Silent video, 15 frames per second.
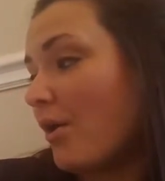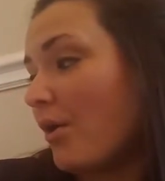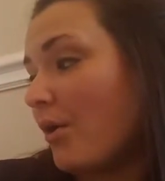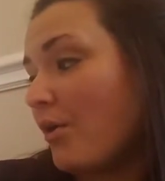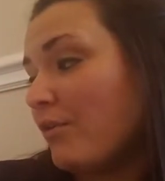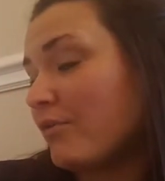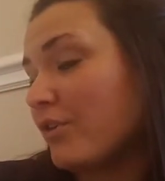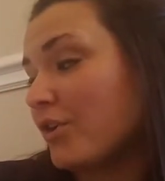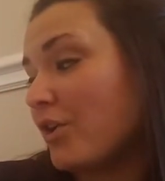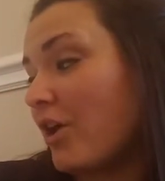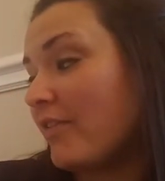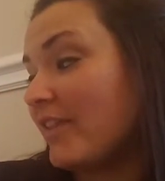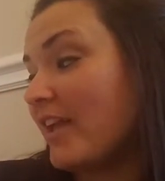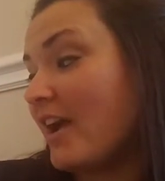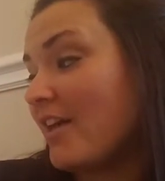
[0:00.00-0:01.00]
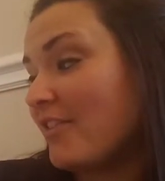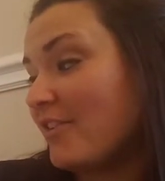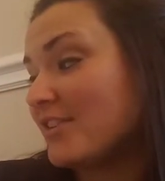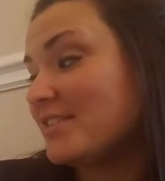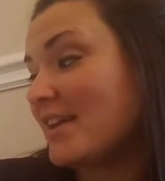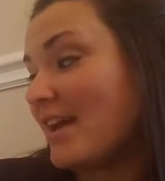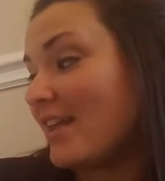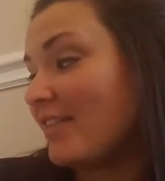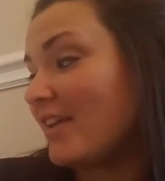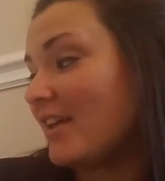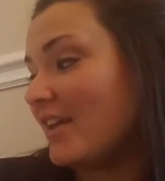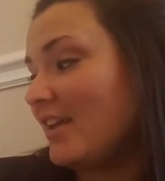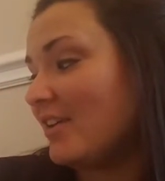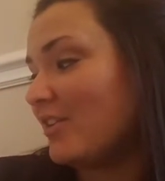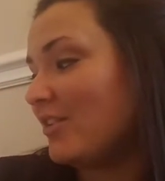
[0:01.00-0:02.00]
Over on the other side of the
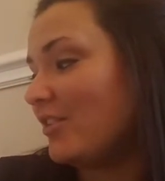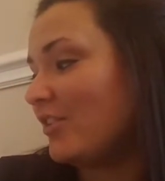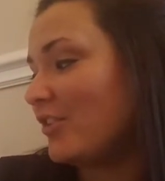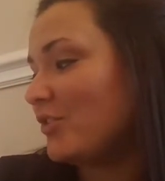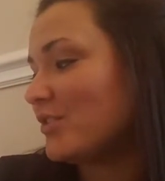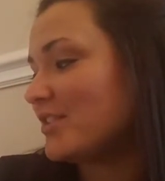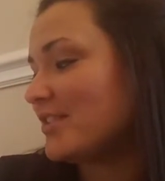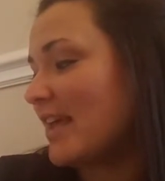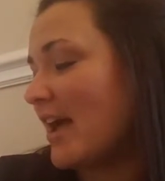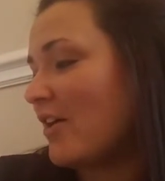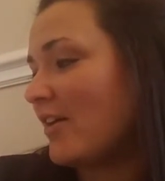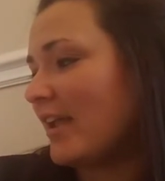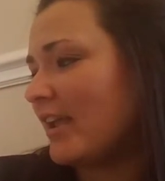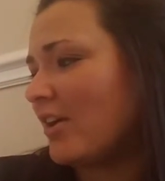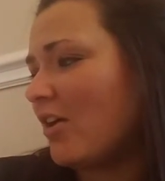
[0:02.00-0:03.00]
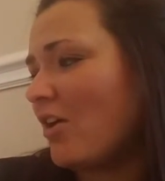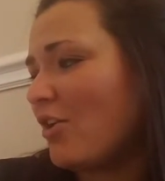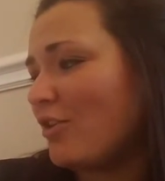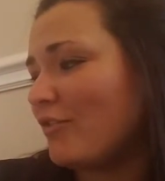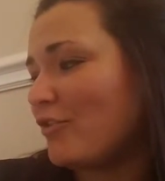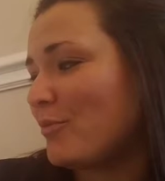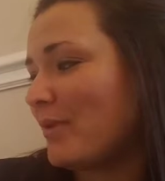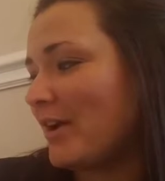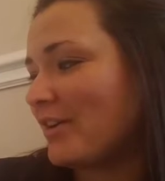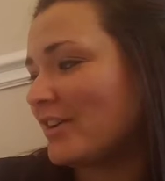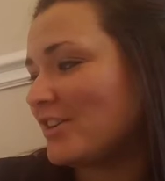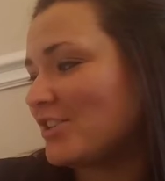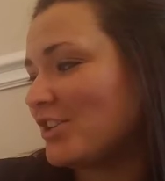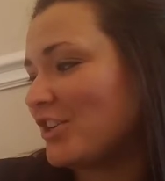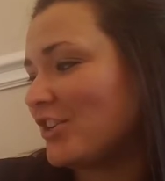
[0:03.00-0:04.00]
hill, little Sal ate all of the
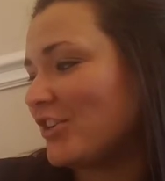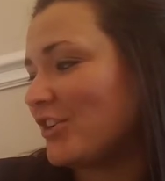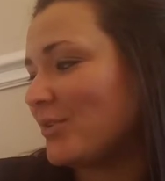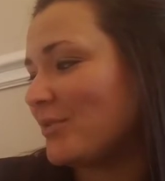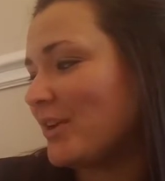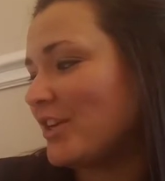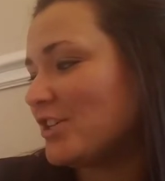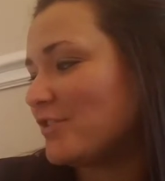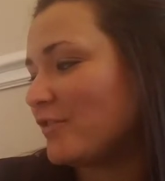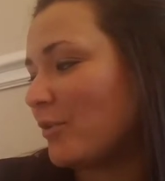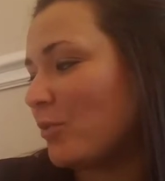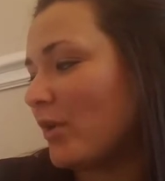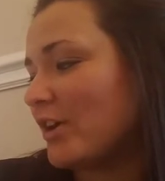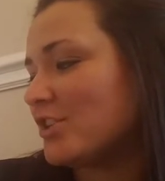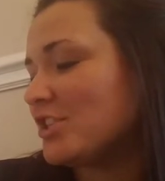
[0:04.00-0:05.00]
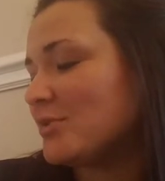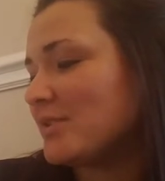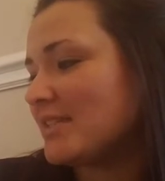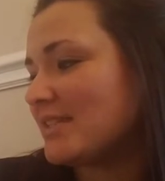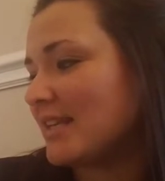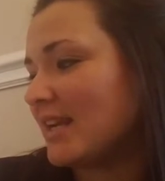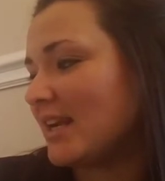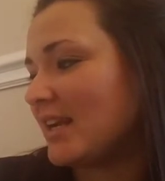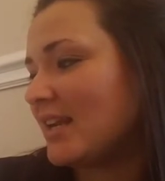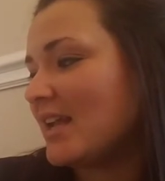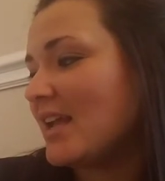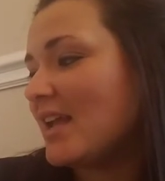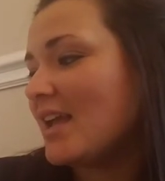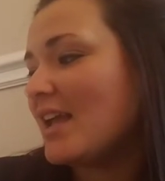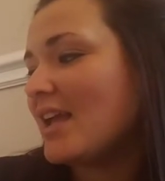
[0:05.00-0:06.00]
berries she could reach from where she was sitting.
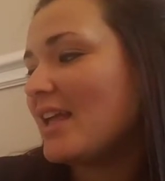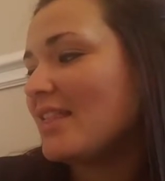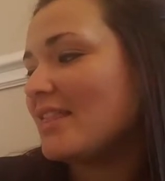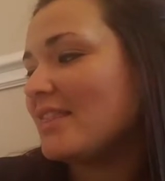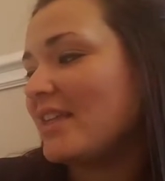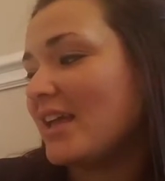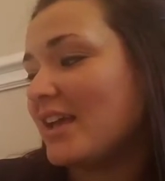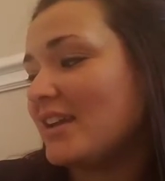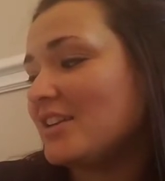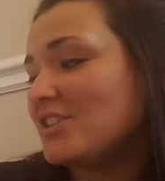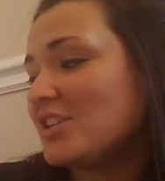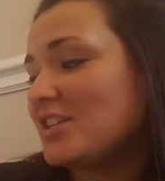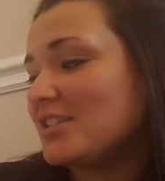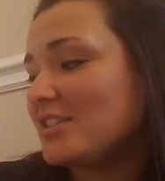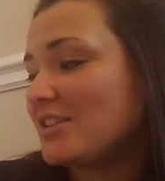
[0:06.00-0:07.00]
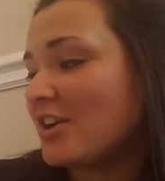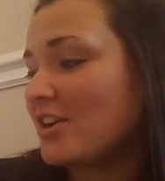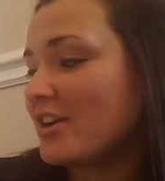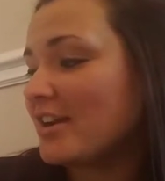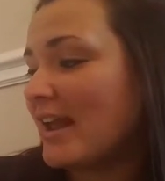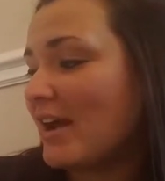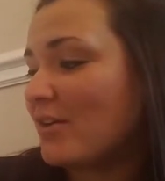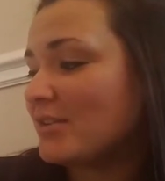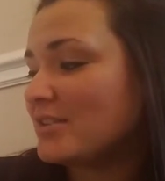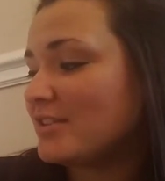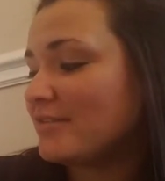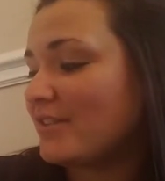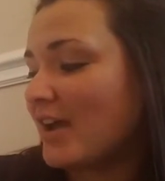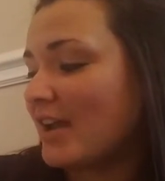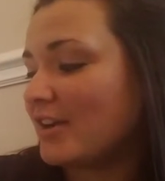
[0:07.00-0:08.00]
Then she started out
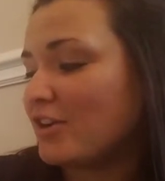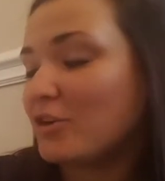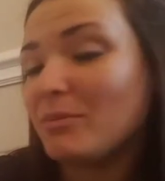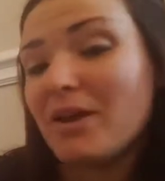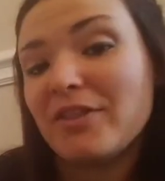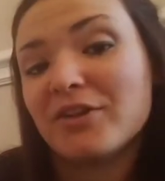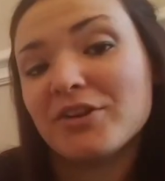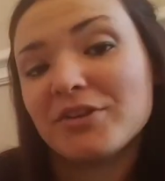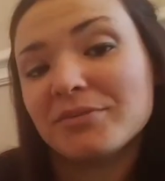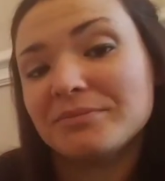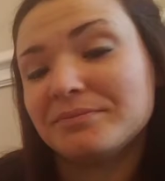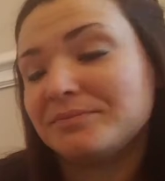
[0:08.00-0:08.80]
to find her mother.